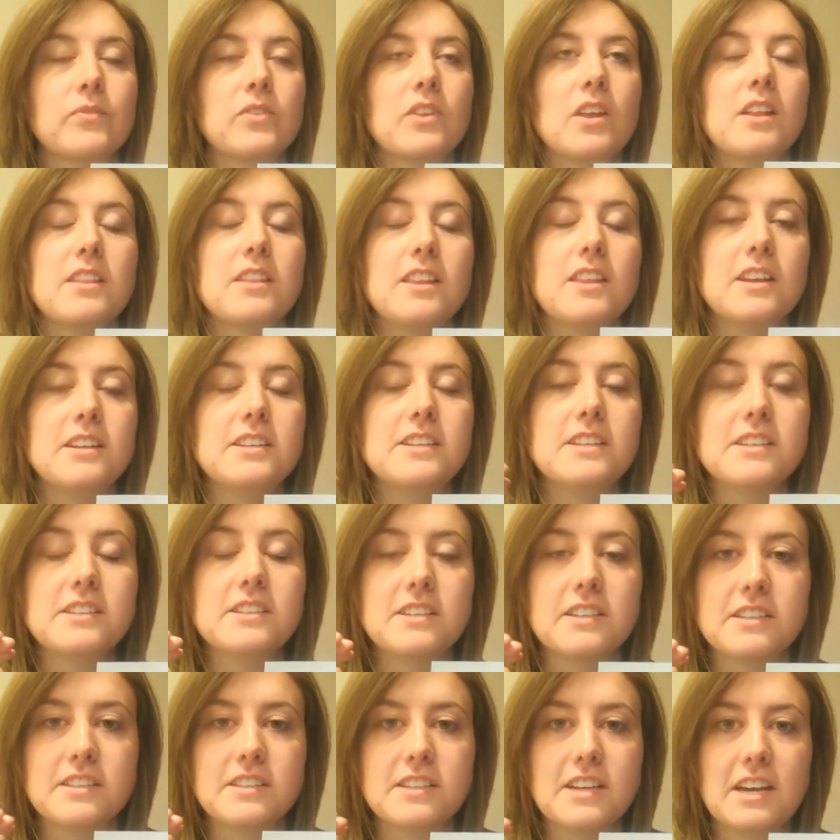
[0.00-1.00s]
the
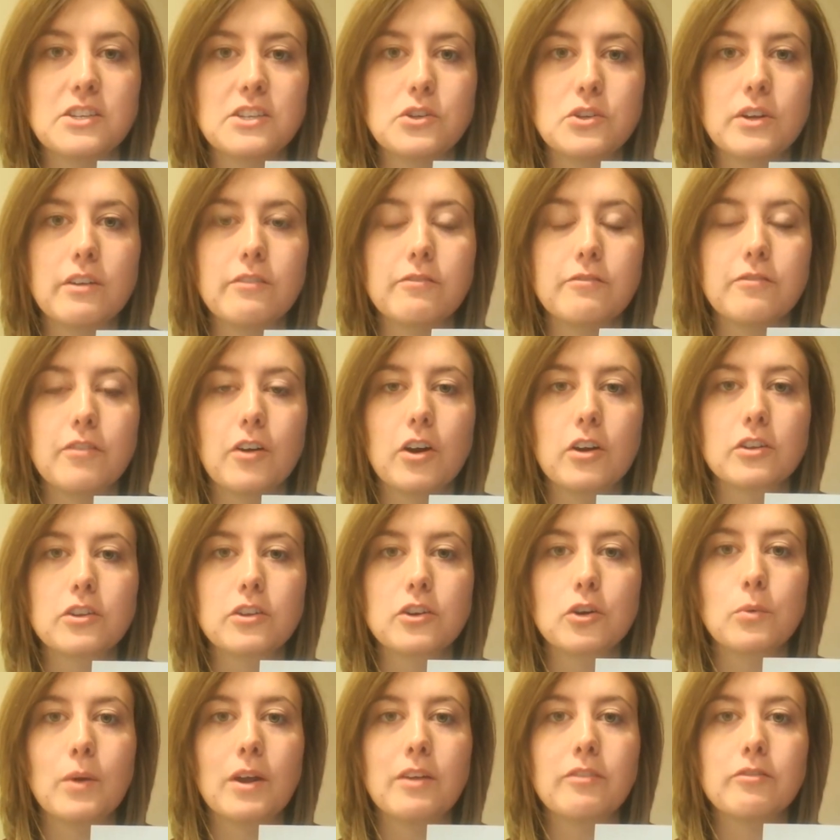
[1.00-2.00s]
distance. As you get
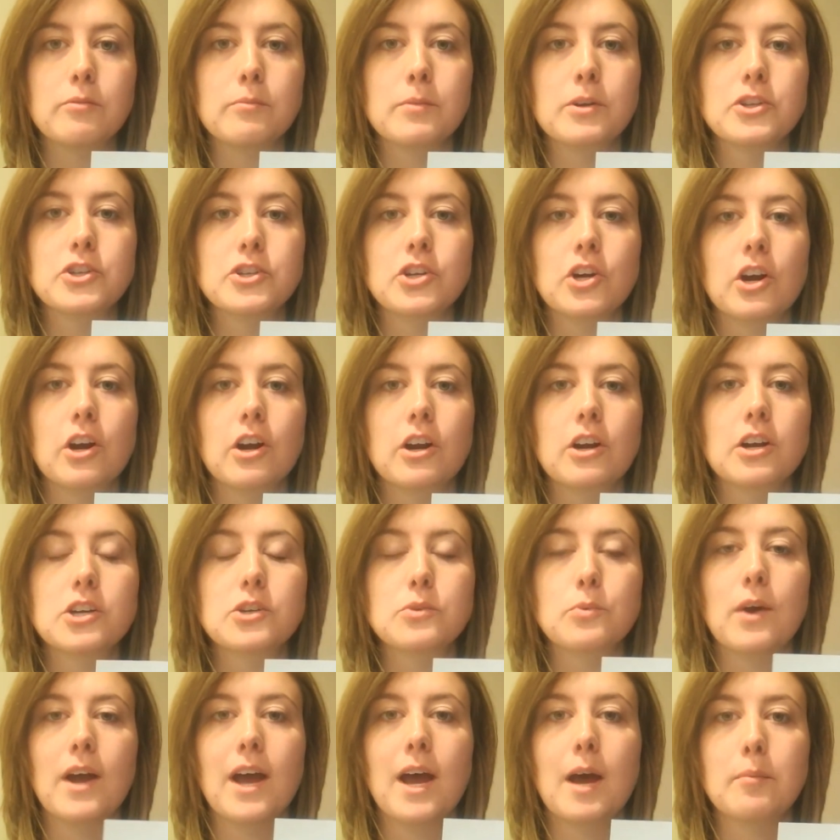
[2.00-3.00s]
farther away from a
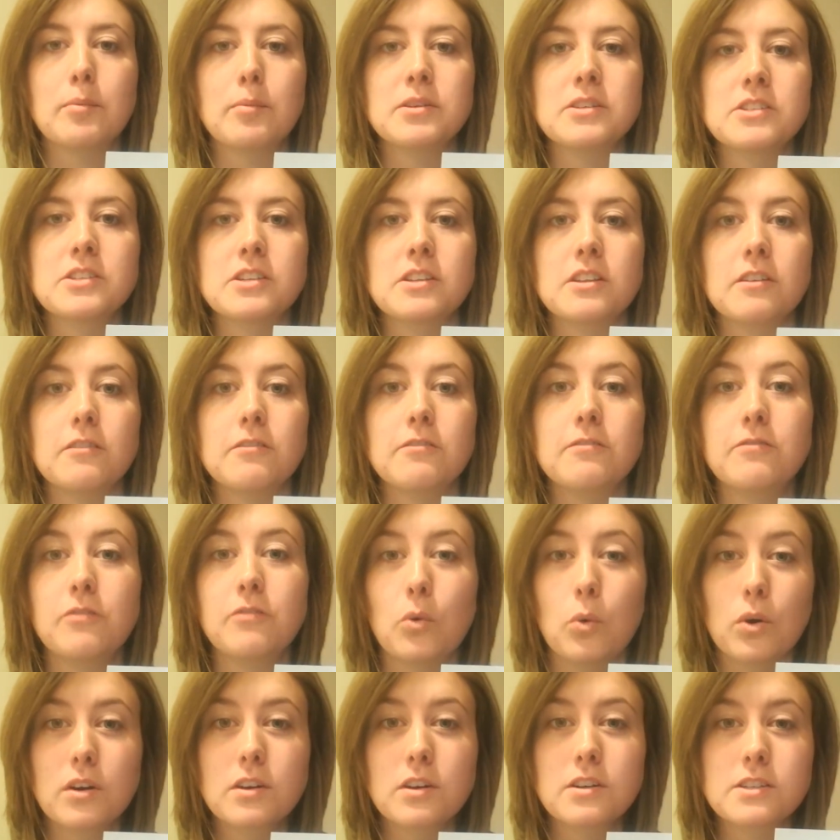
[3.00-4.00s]
charge, what happens to the
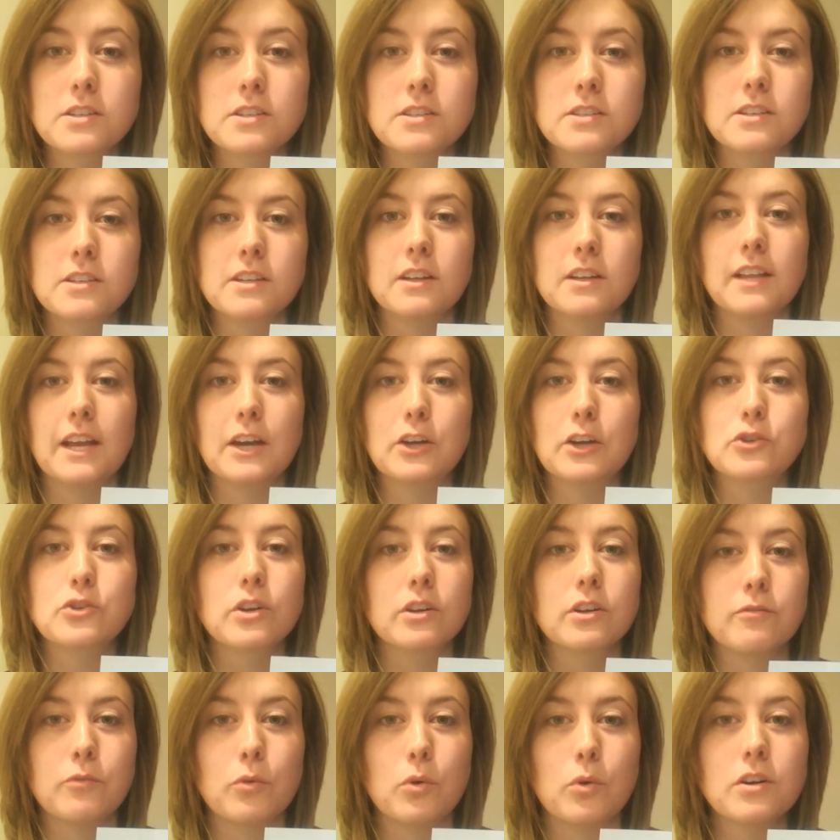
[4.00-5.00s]
force, the
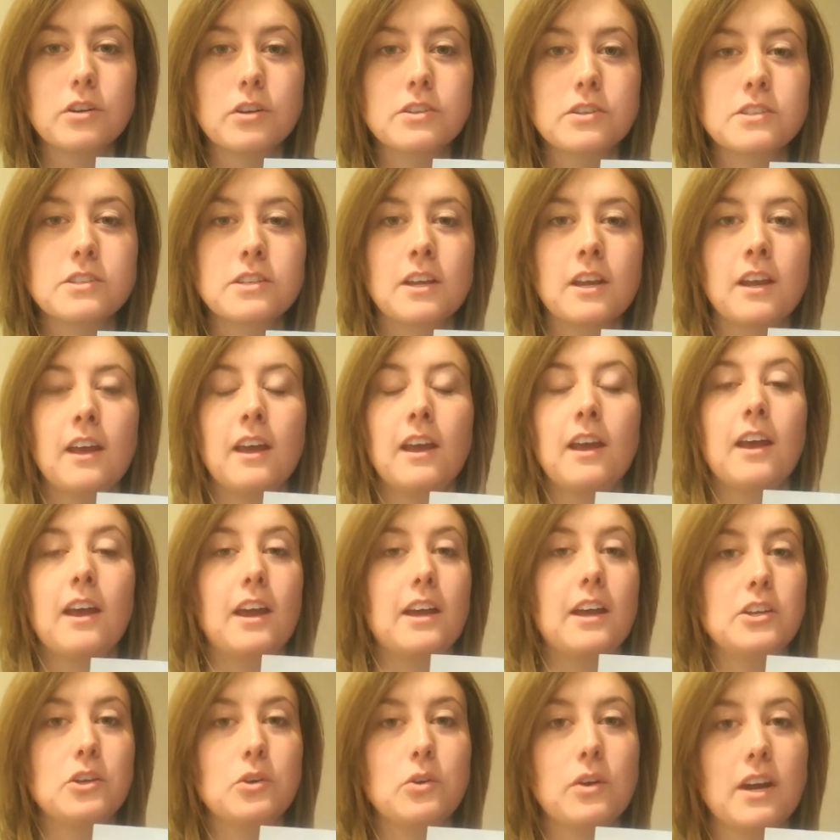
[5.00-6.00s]
electric force.
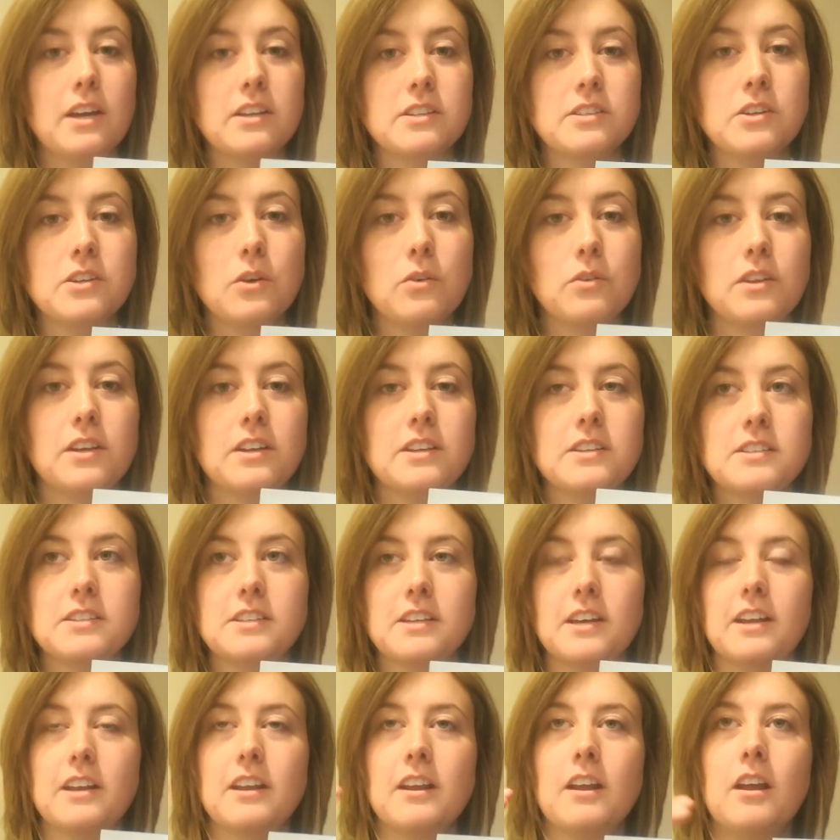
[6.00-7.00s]
And you guys know this,
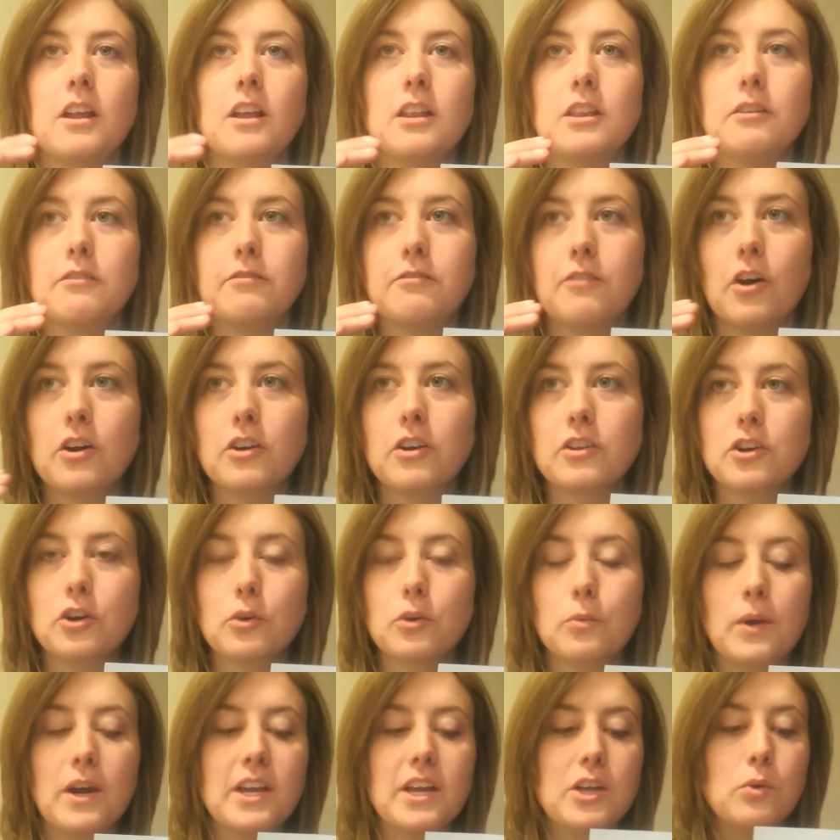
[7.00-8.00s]
that the farther
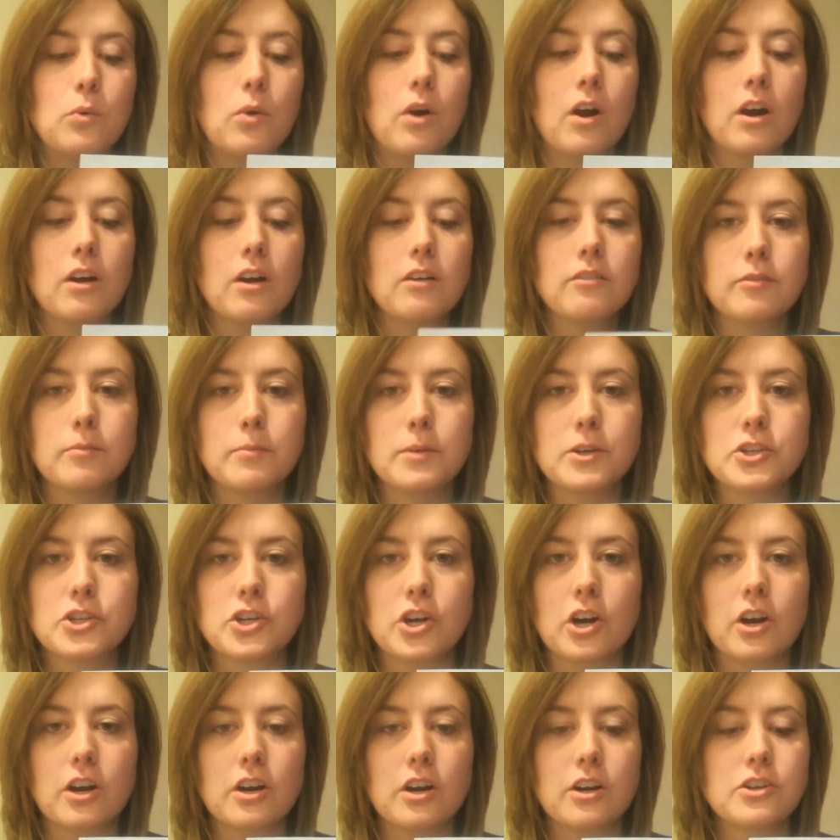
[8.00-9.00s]
away you are from a
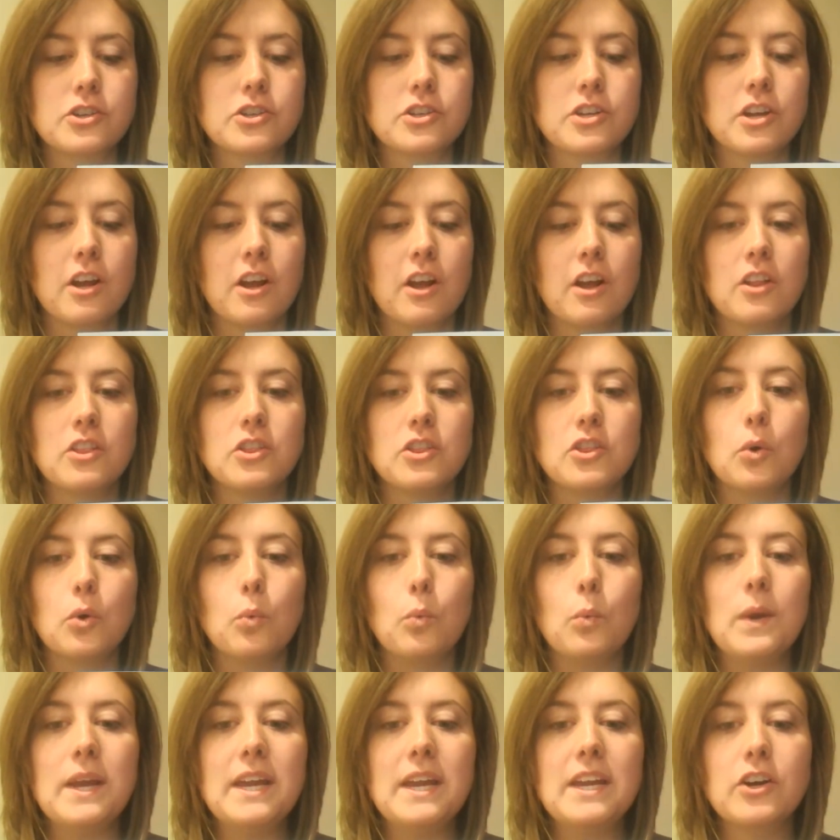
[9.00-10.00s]
charge, the
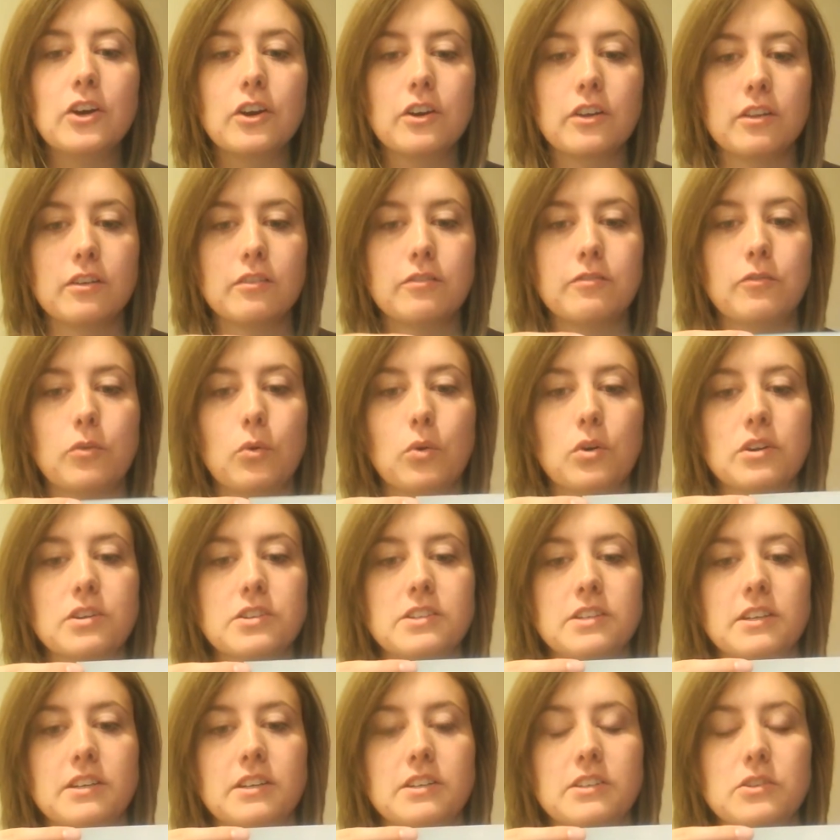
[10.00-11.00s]
weaker the
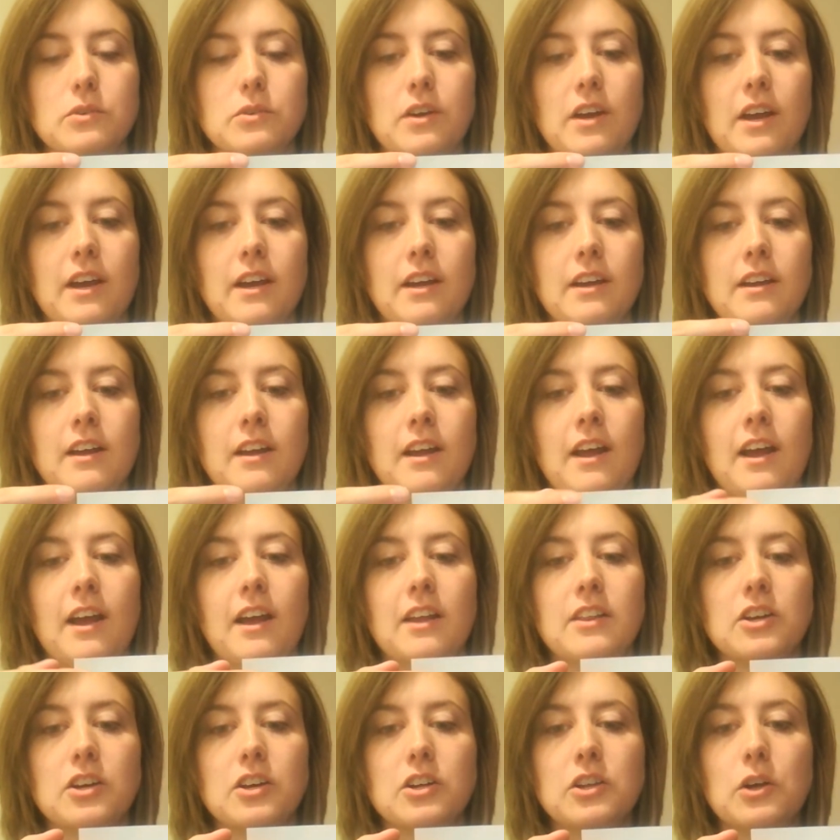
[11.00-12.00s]
force is, okay?
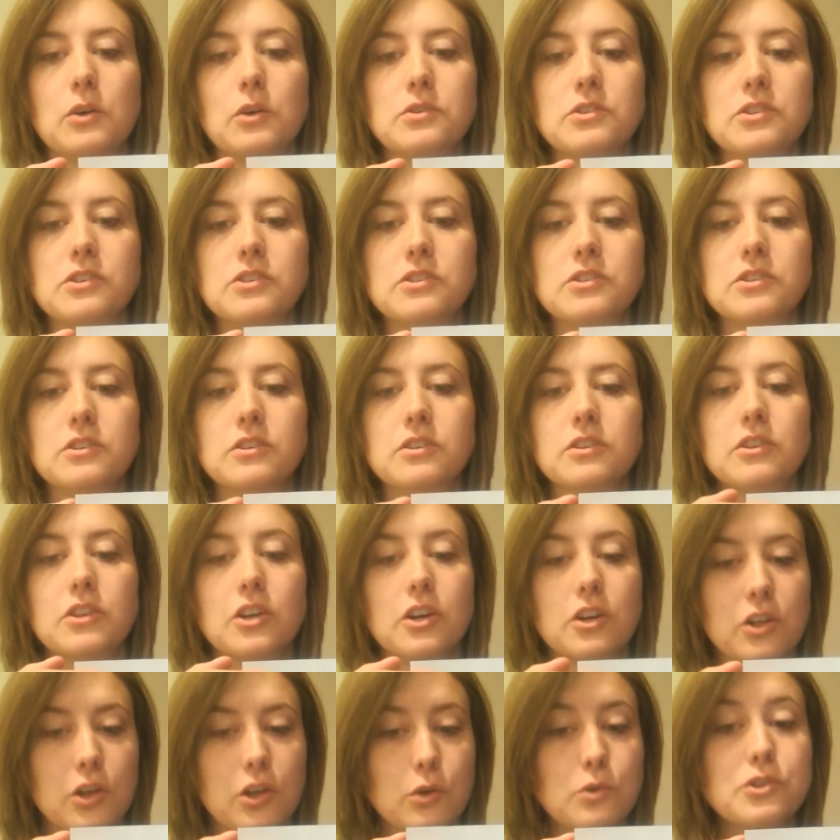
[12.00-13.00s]
And the
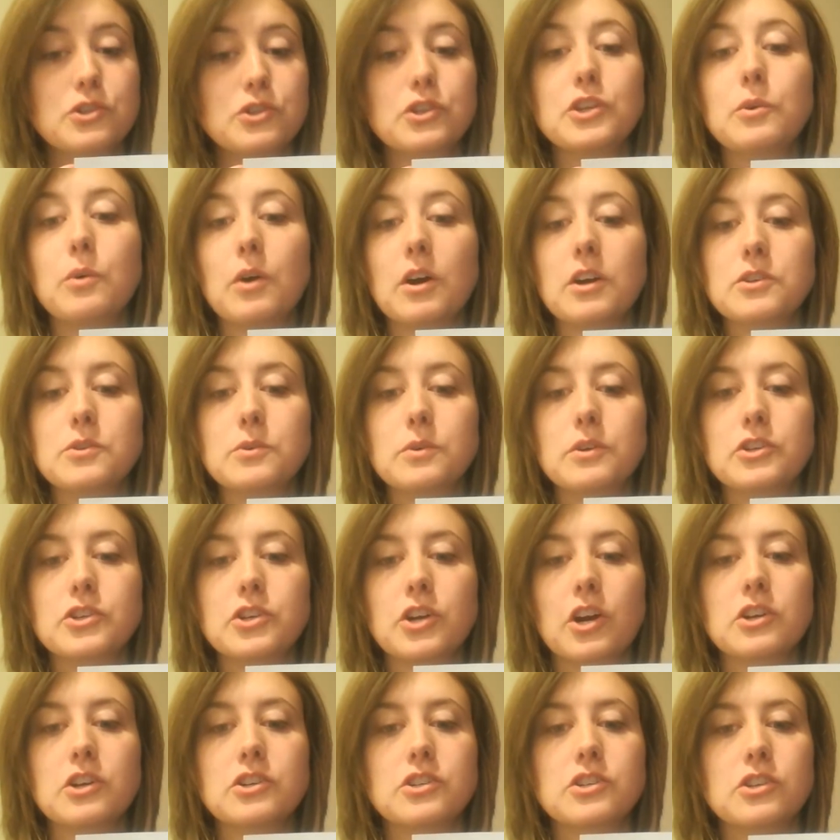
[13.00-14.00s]
closer you are to a
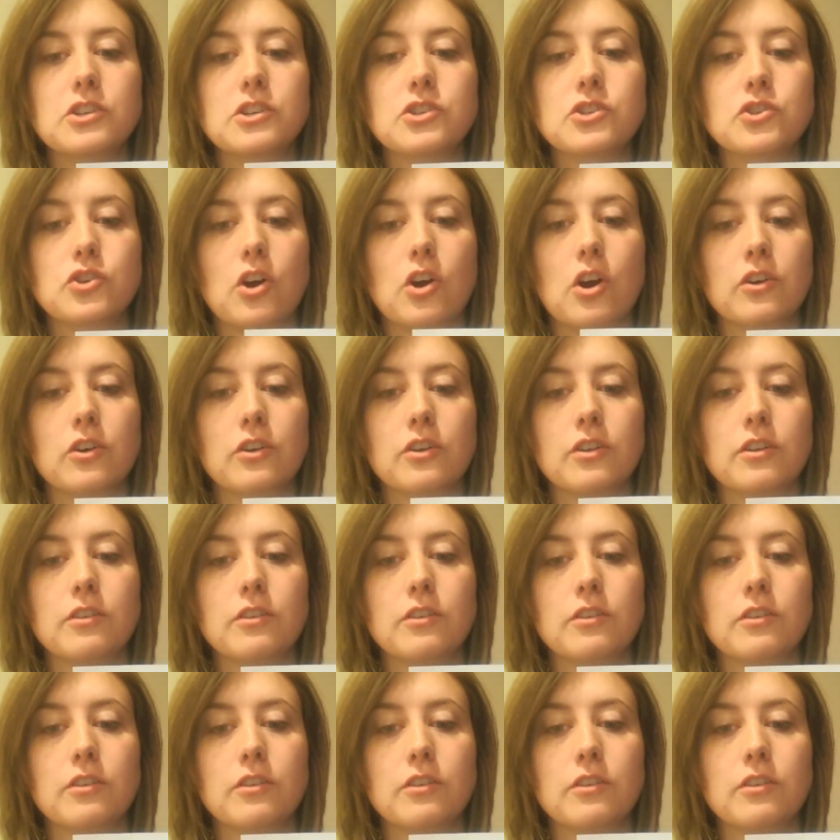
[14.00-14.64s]
charge, the stronger